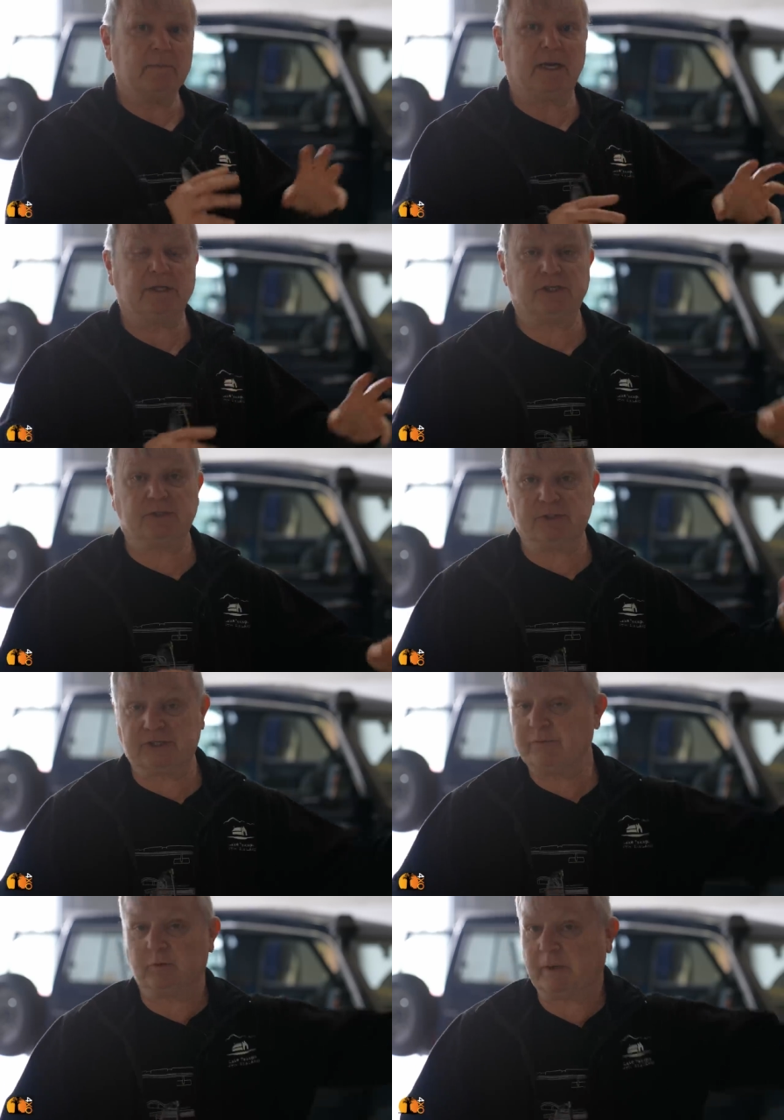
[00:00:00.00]
managed to
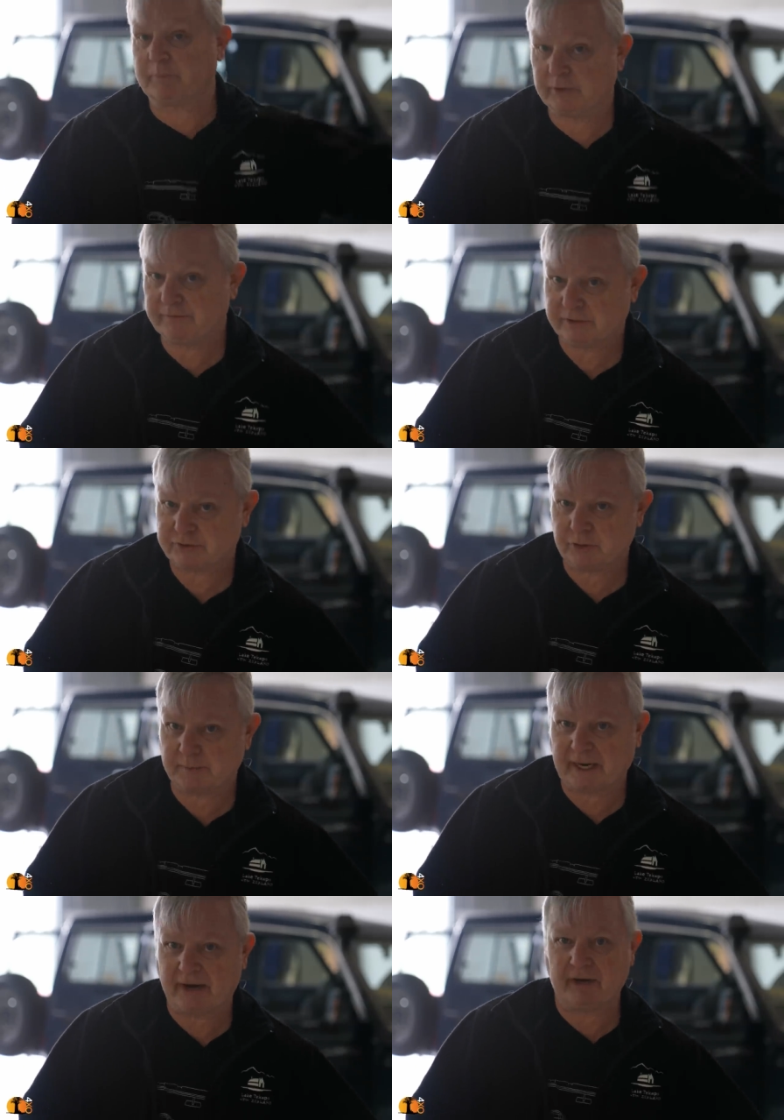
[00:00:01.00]
achieve with my previous
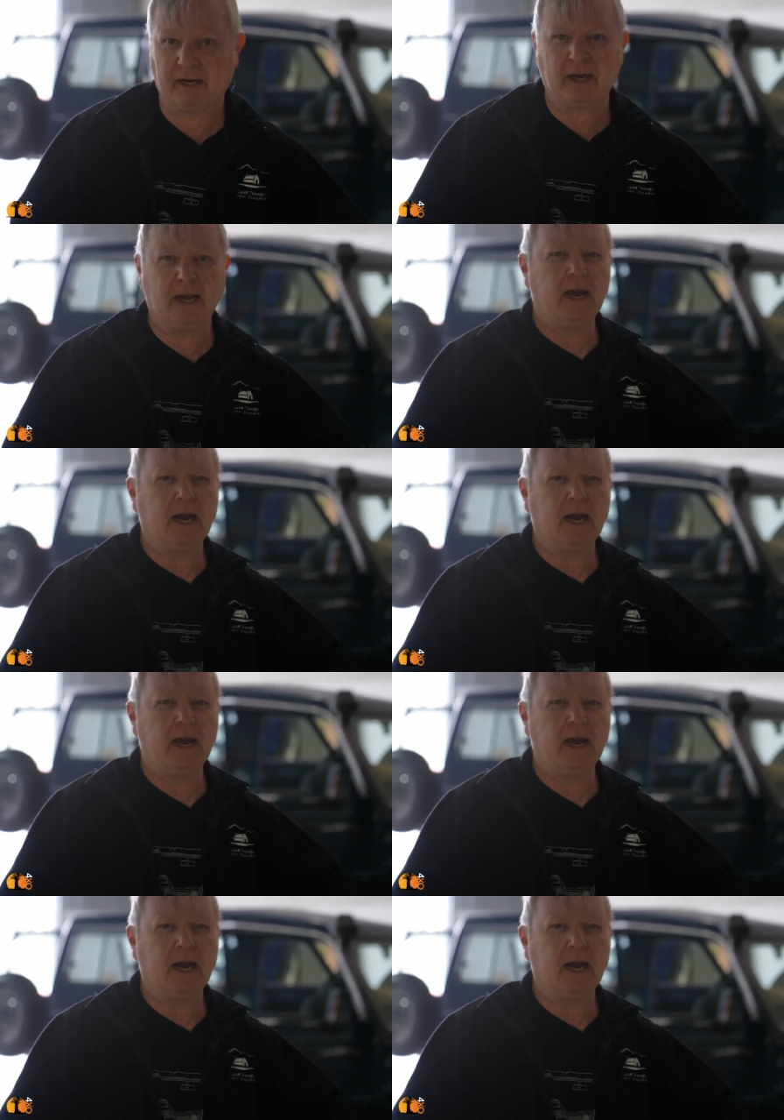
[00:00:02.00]
troop carrier,